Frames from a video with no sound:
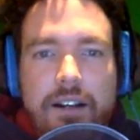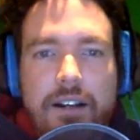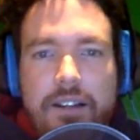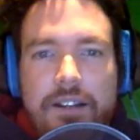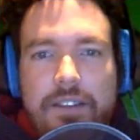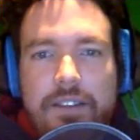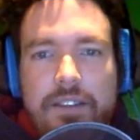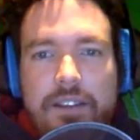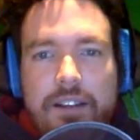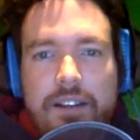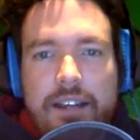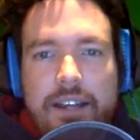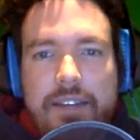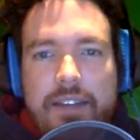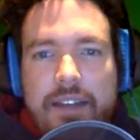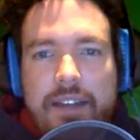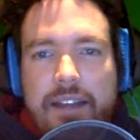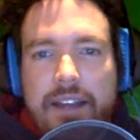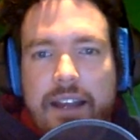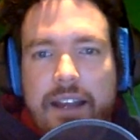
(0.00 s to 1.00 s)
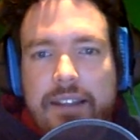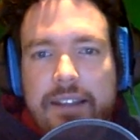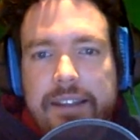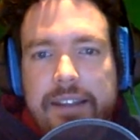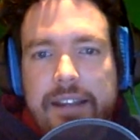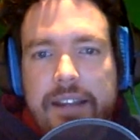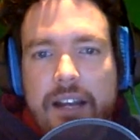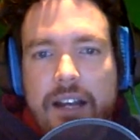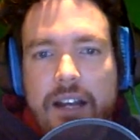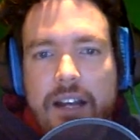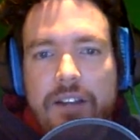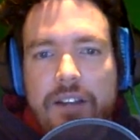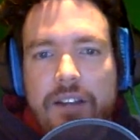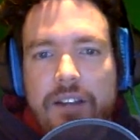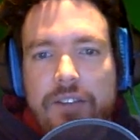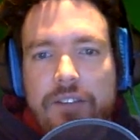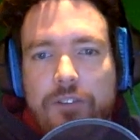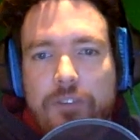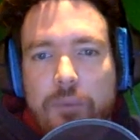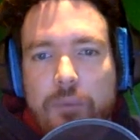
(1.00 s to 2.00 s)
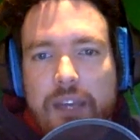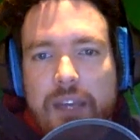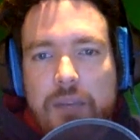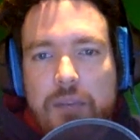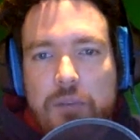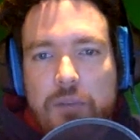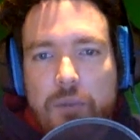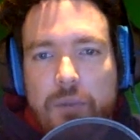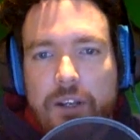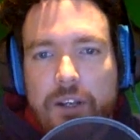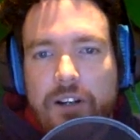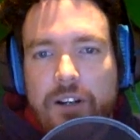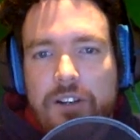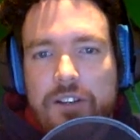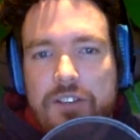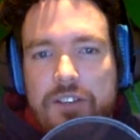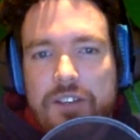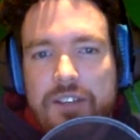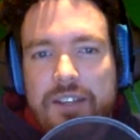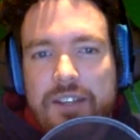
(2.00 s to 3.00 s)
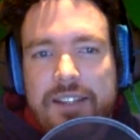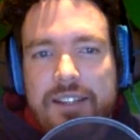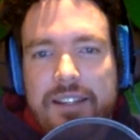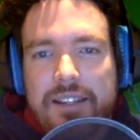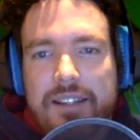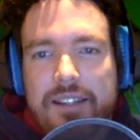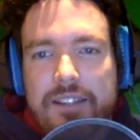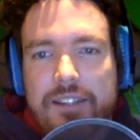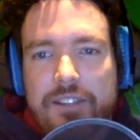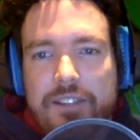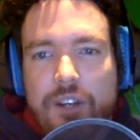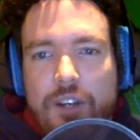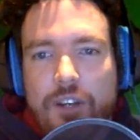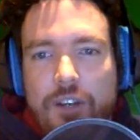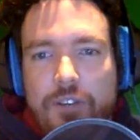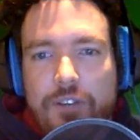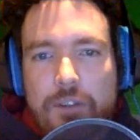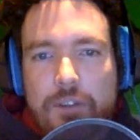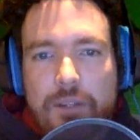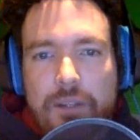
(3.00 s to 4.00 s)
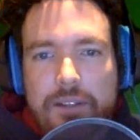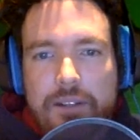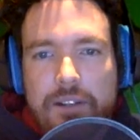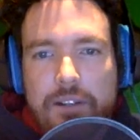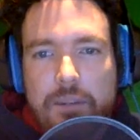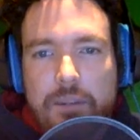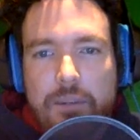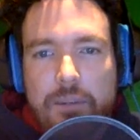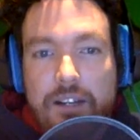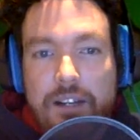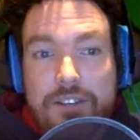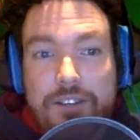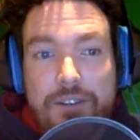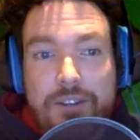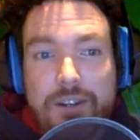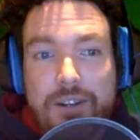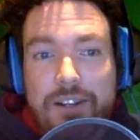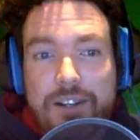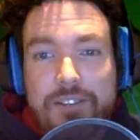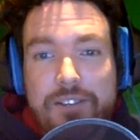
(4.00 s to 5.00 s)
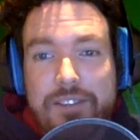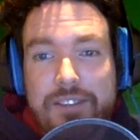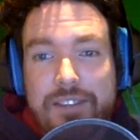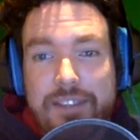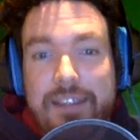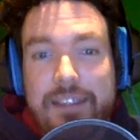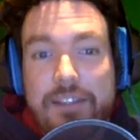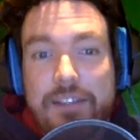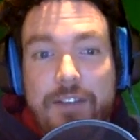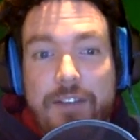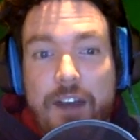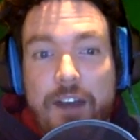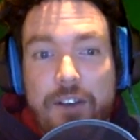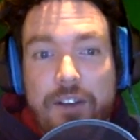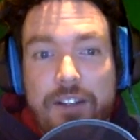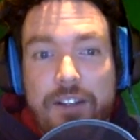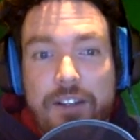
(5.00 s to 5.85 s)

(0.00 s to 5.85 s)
Again, that guy Leon from Games Radar said he didn't even know if he picked it up or not, so I don't even think he found it.